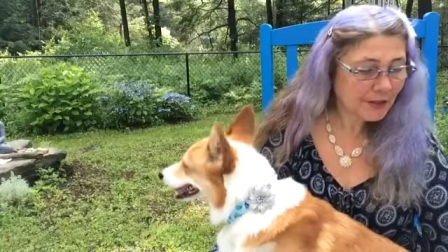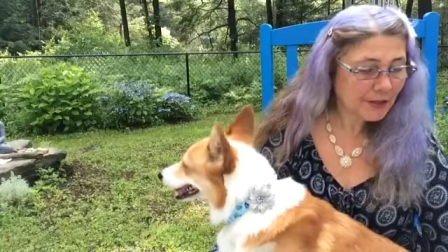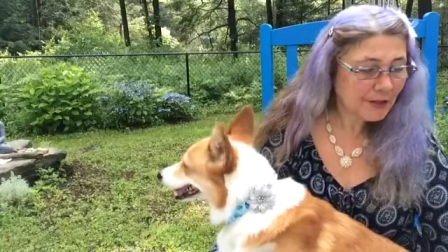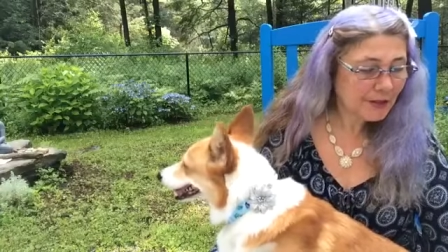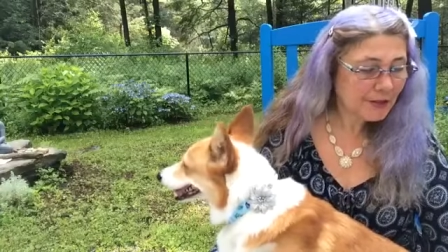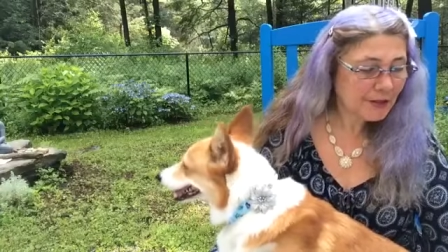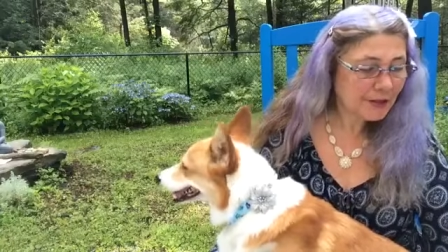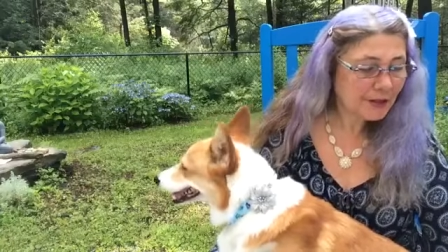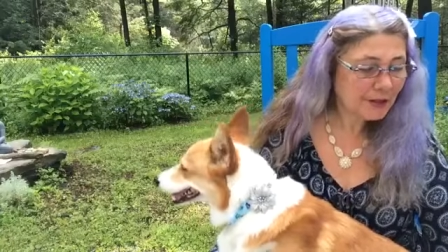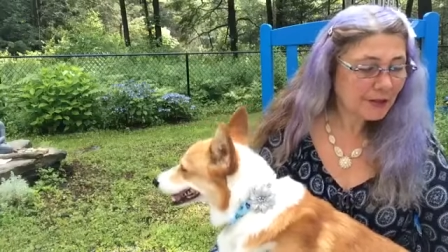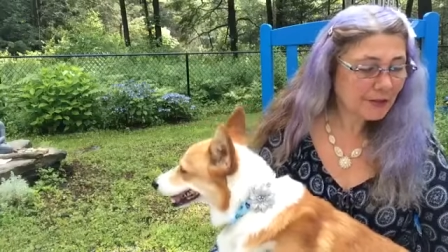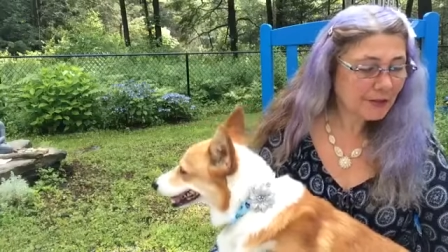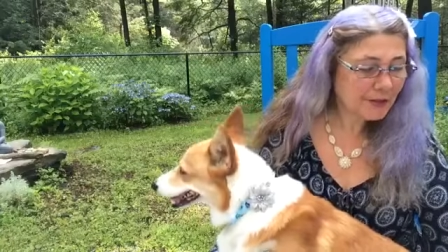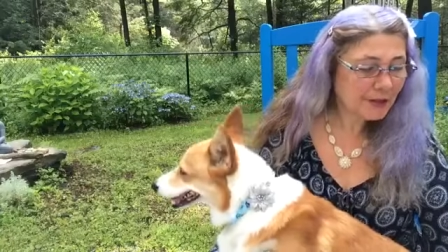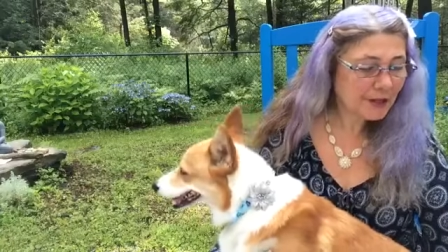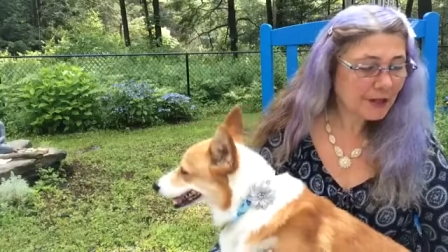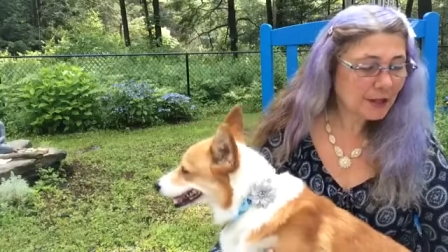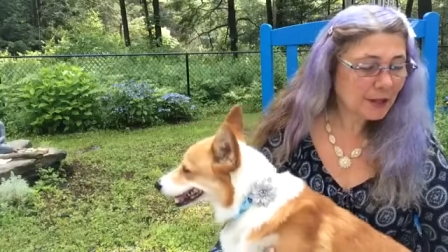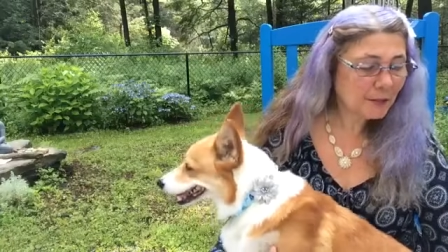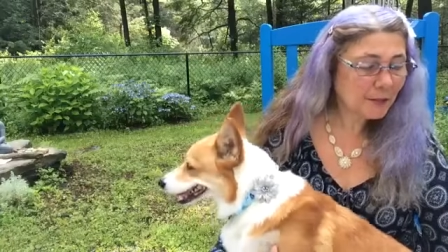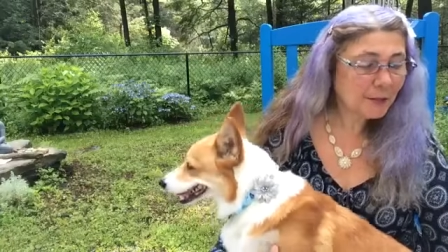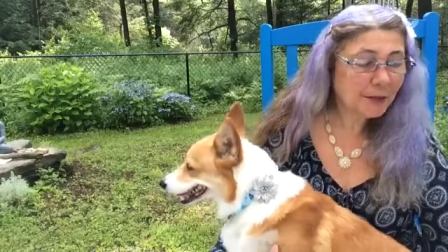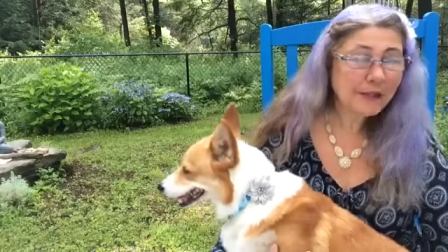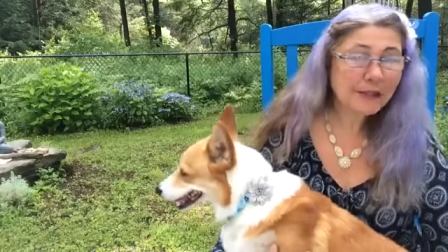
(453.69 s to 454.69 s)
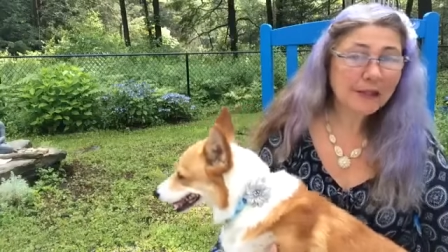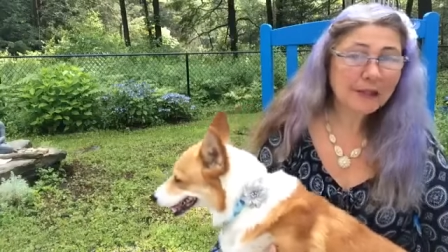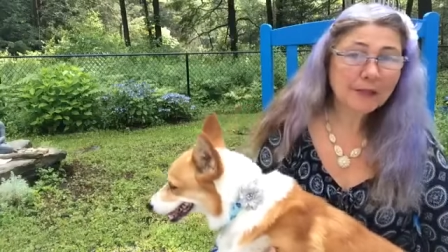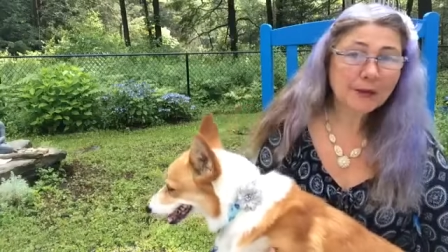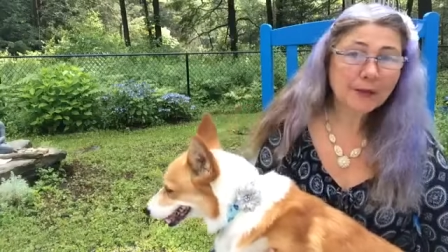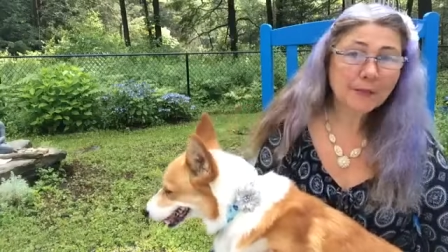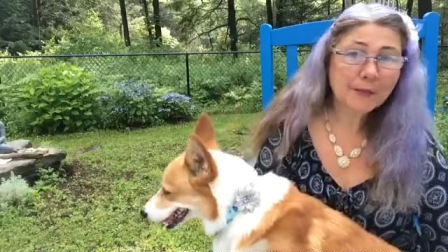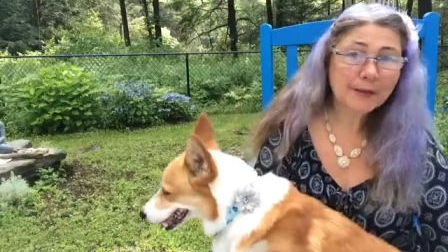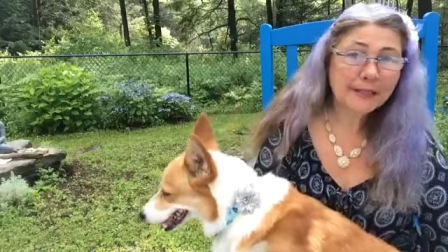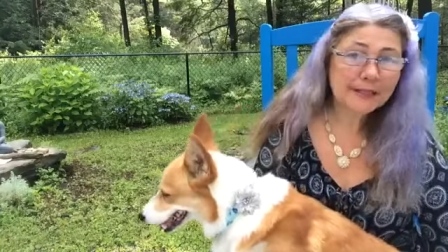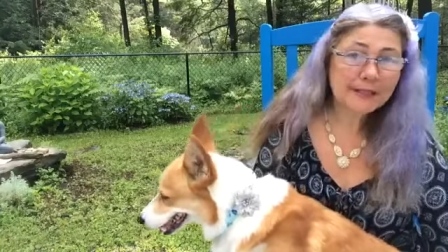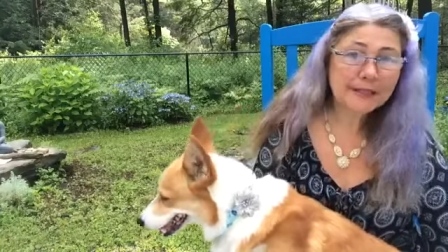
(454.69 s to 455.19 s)
so that you can complete
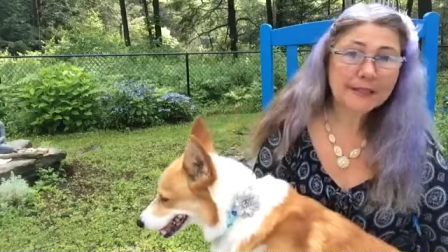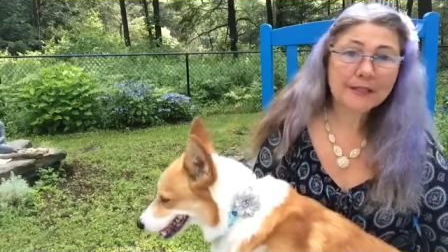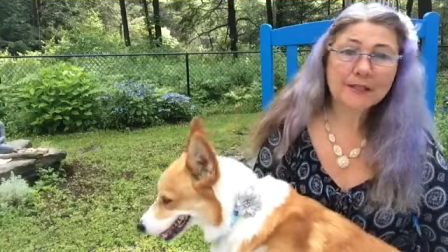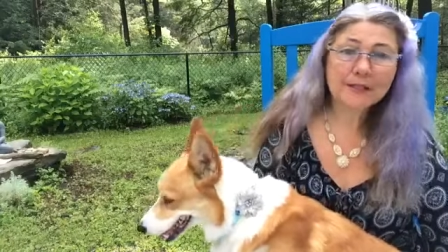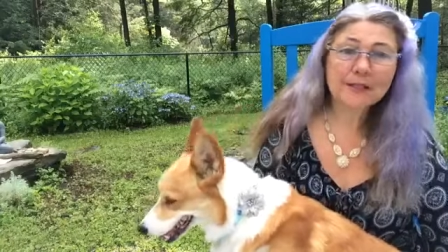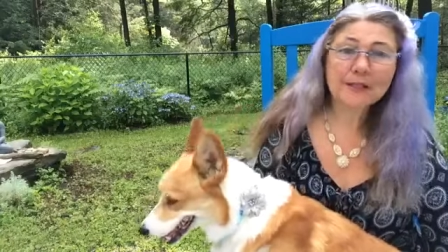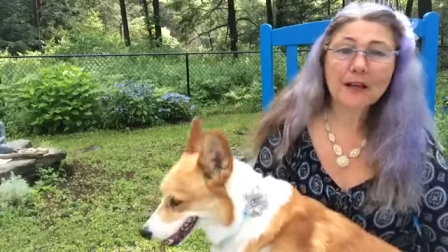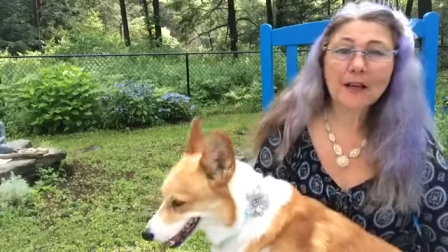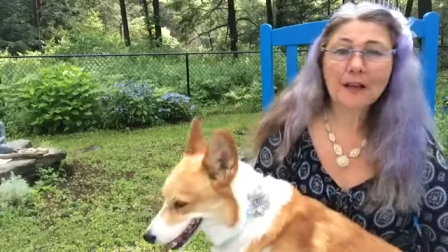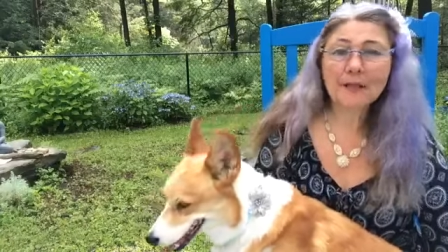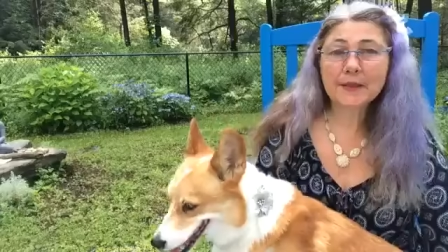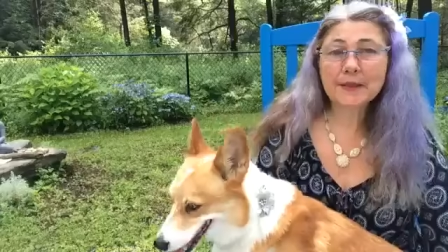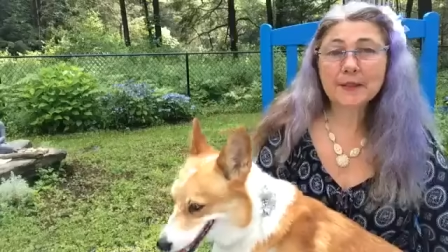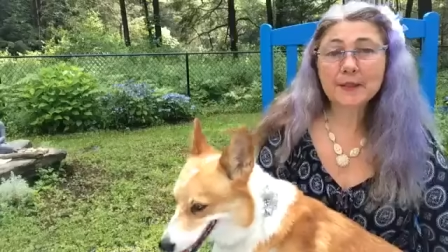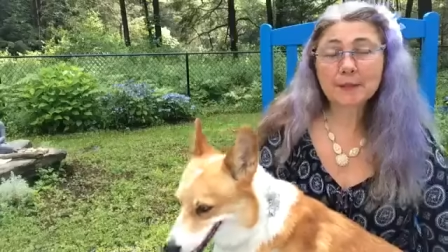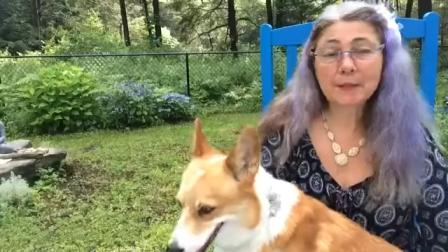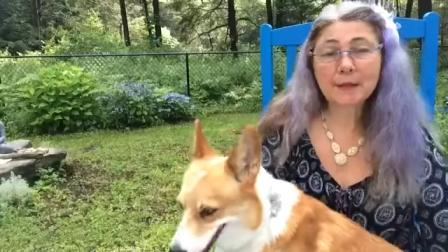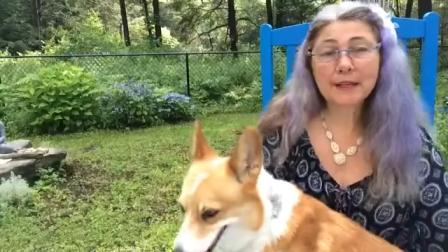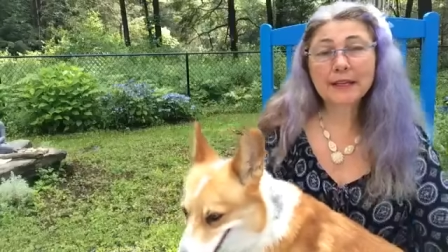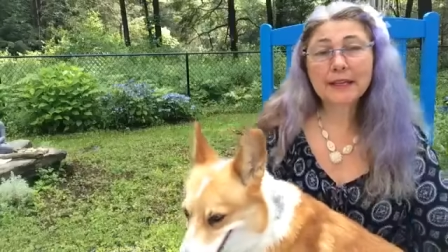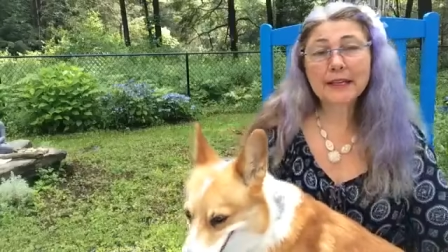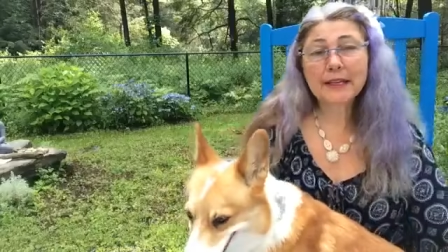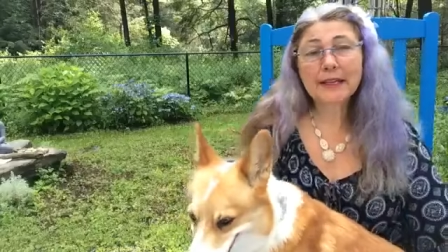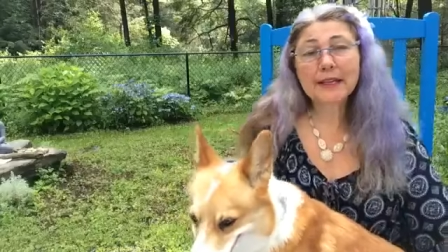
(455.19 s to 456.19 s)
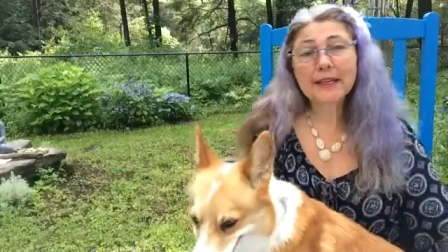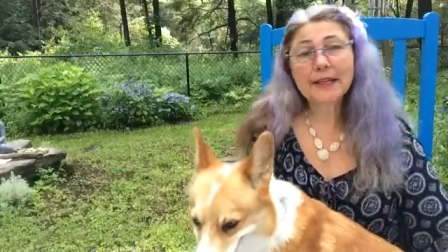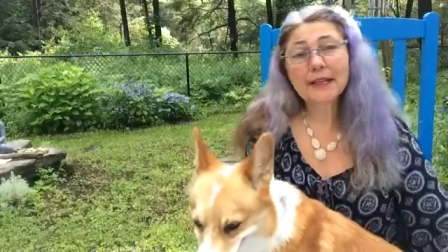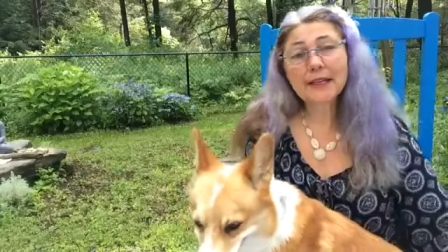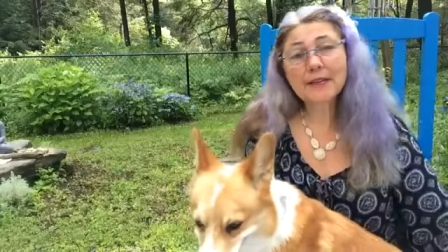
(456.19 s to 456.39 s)
your business on this plane.